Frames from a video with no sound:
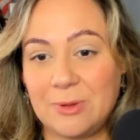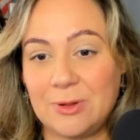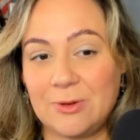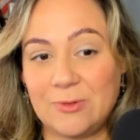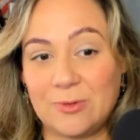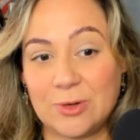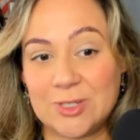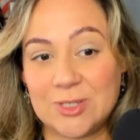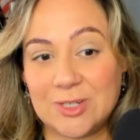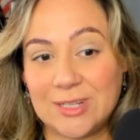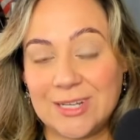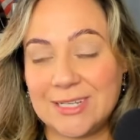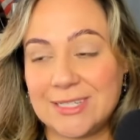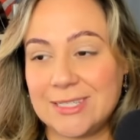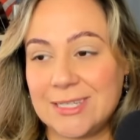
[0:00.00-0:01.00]

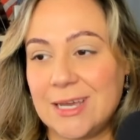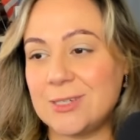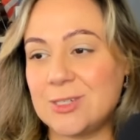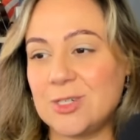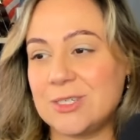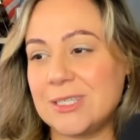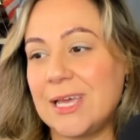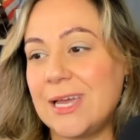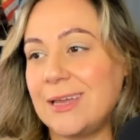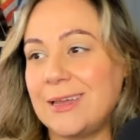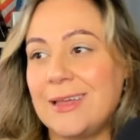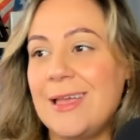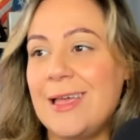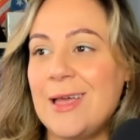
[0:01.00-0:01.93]
Unfortunately, it's not just like